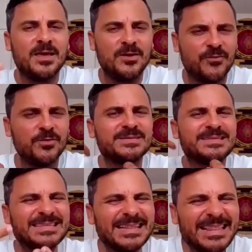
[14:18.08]
If you
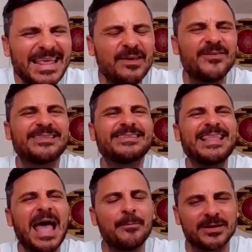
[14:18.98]
leave
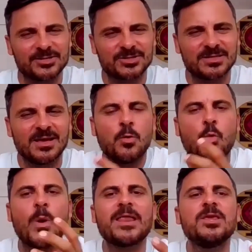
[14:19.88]
it damaged,
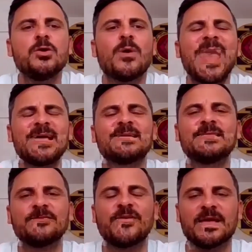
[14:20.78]
when you
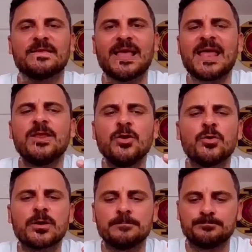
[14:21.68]
activate and
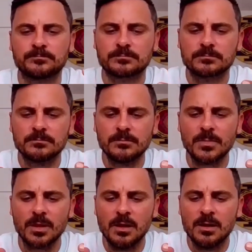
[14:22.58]
you're
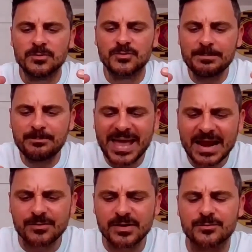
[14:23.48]

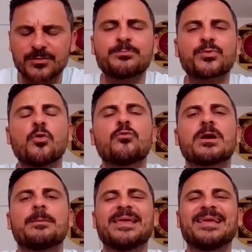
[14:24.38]
repairing,
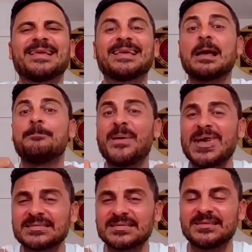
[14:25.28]
reprogramming
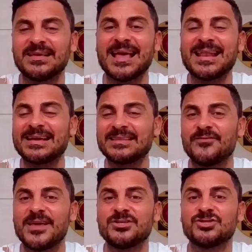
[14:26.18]
capacity and
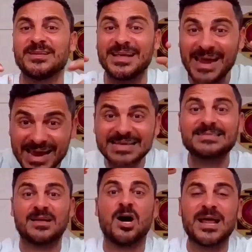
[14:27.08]
activation
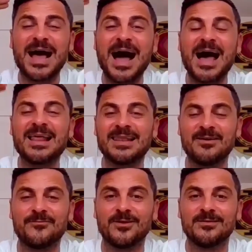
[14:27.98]
is on a high
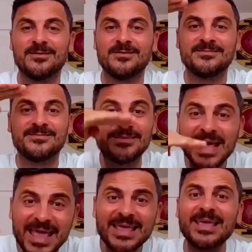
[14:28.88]
level.
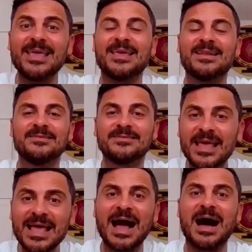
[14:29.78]
Day in,
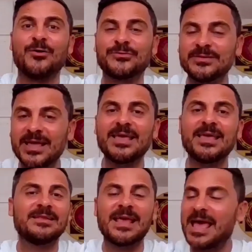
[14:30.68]
day out, day
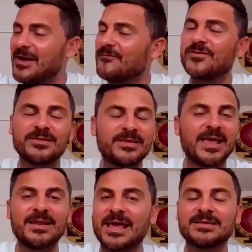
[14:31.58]
in, every
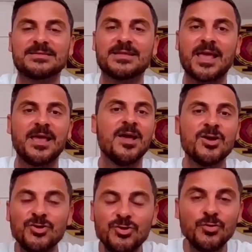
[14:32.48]
day, next day,
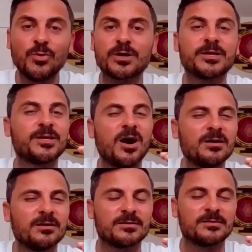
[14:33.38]
you are
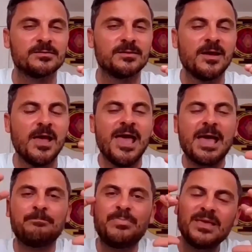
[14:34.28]
younger.
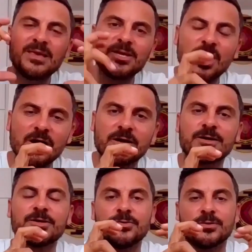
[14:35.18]
And being
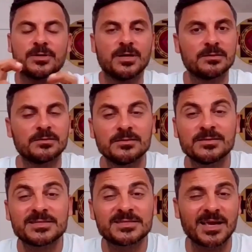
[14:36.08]
younger, you're not
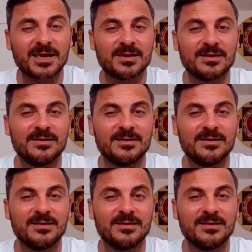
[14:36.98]
sick.